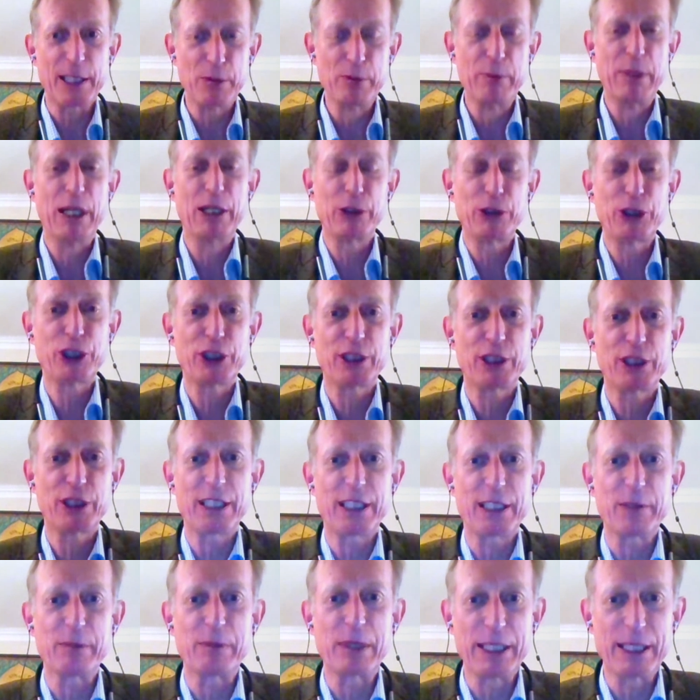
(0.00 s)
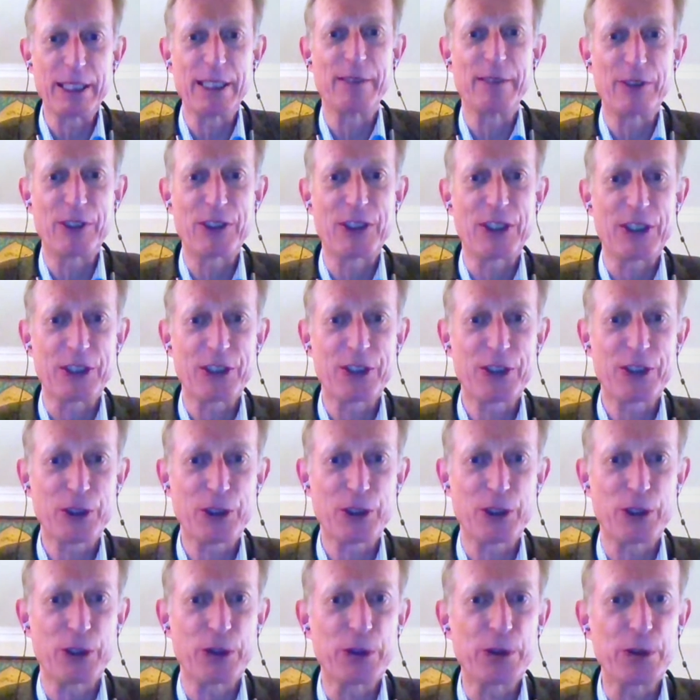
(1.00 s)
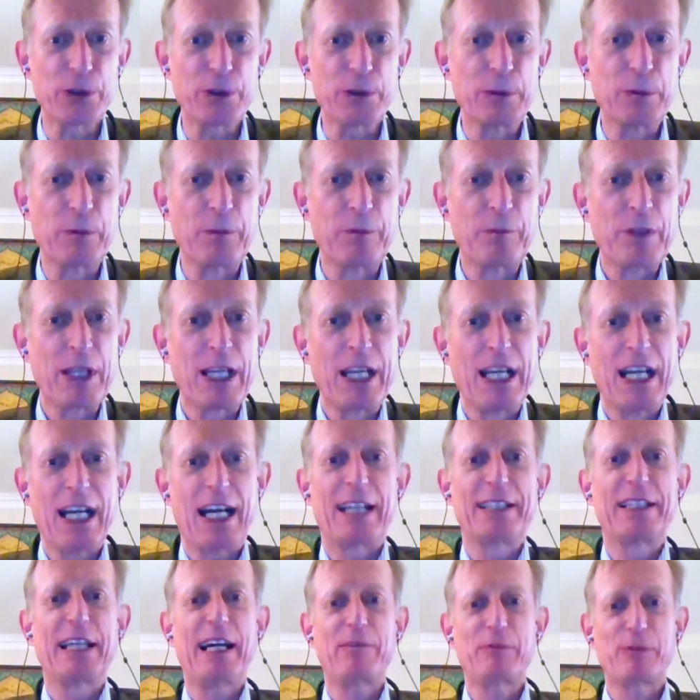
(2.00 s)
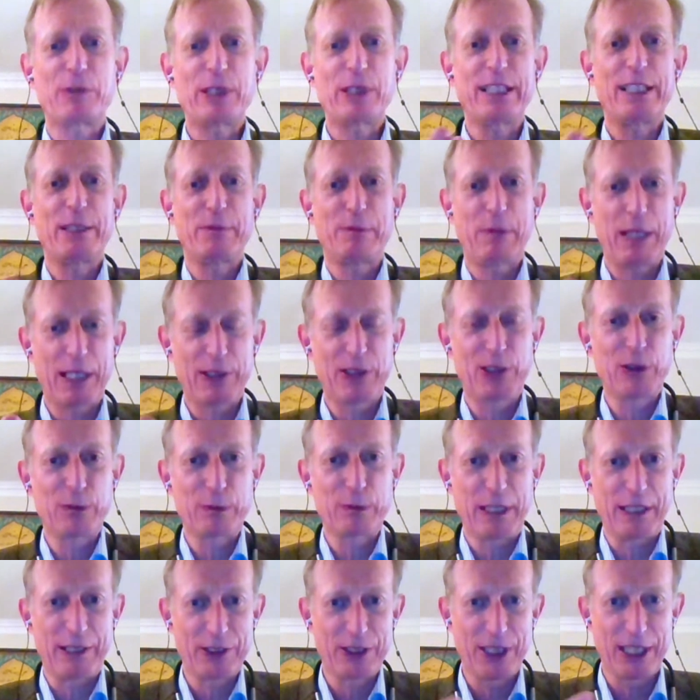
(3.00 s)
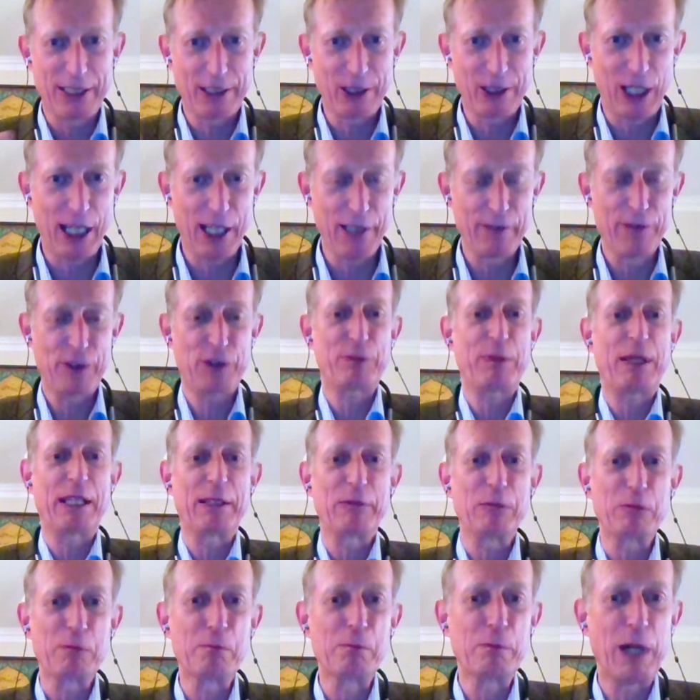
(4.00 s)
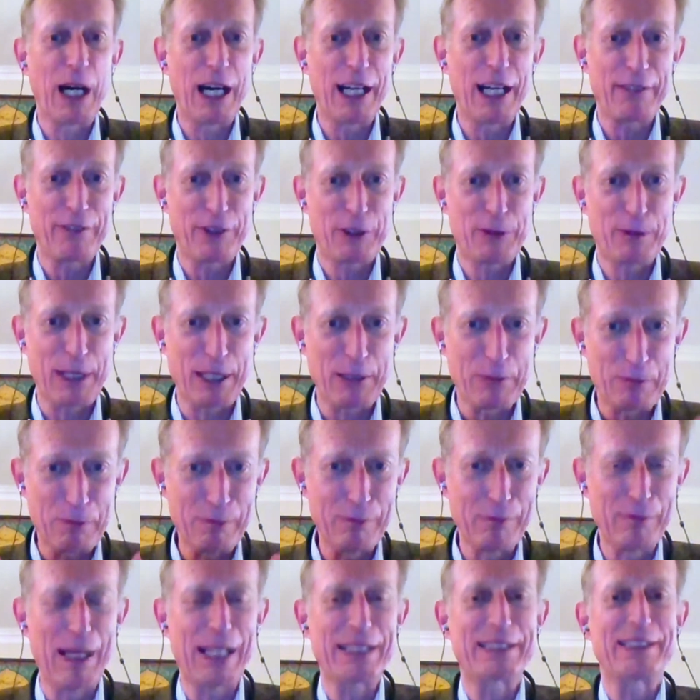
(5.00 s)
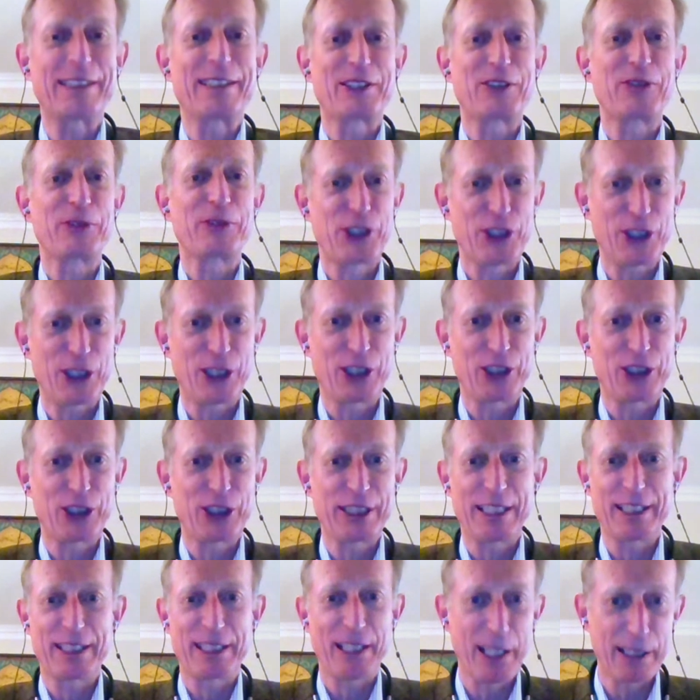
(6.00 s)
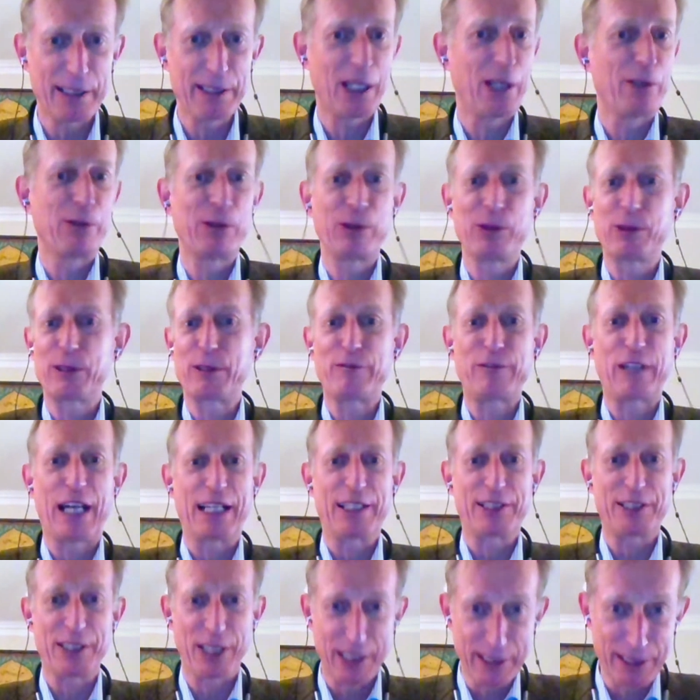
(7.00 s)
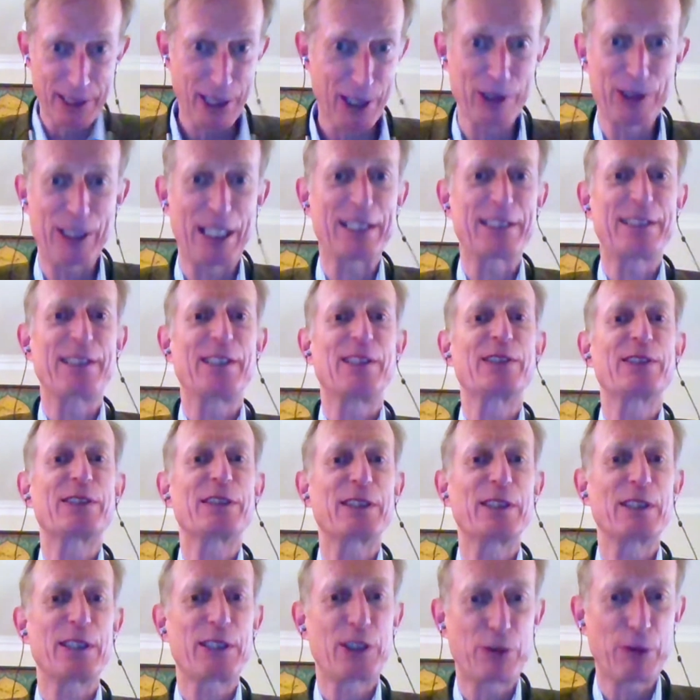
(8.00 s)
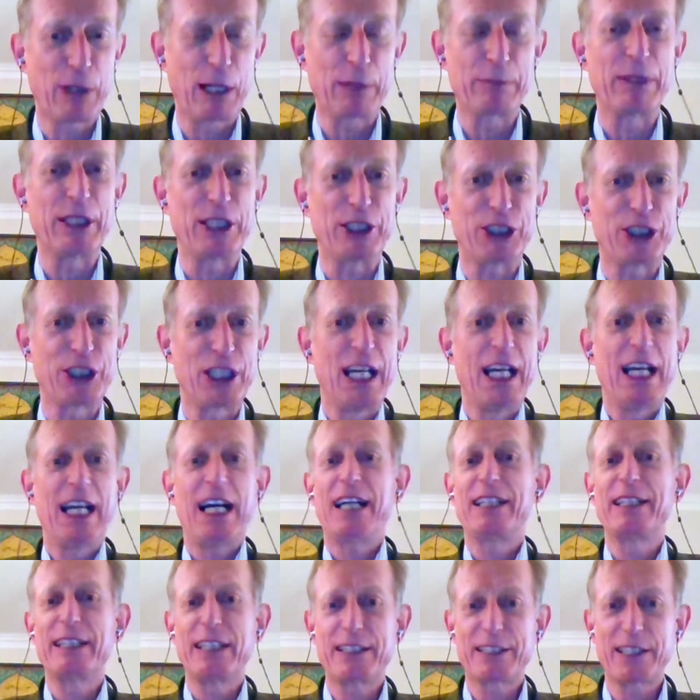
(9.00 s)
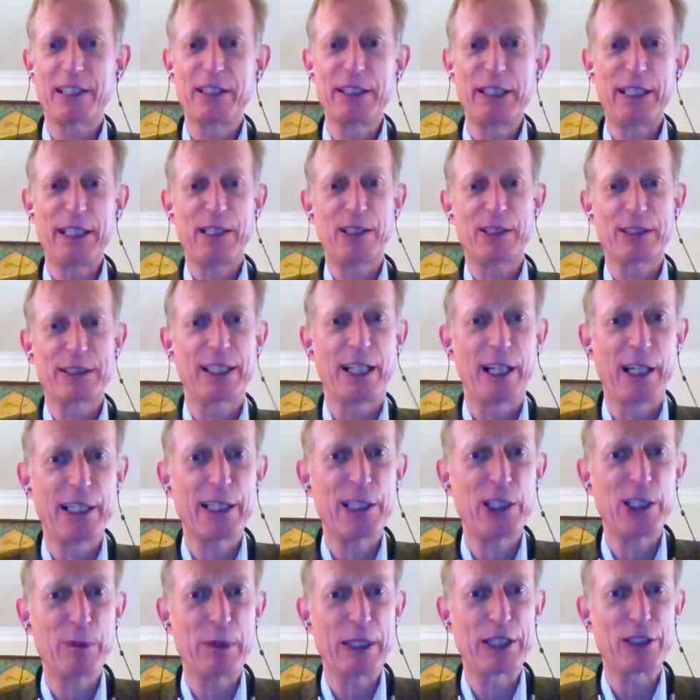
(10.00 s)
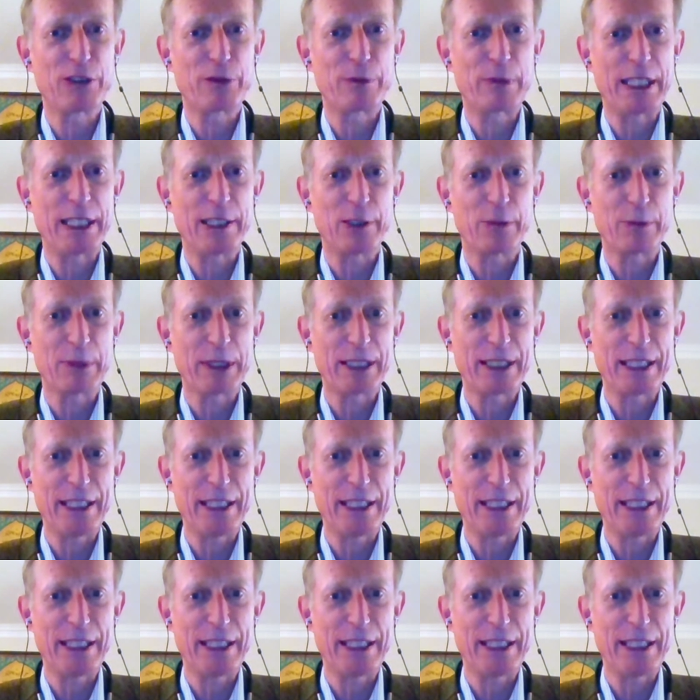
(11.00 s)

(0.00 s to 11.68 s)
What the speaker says: that emotionally believes it's true. Okay. And that really puzzled me because I thought I've spent months researching this. I know all the facts. I know that article is rubbish. And there's a little tiny bit of me that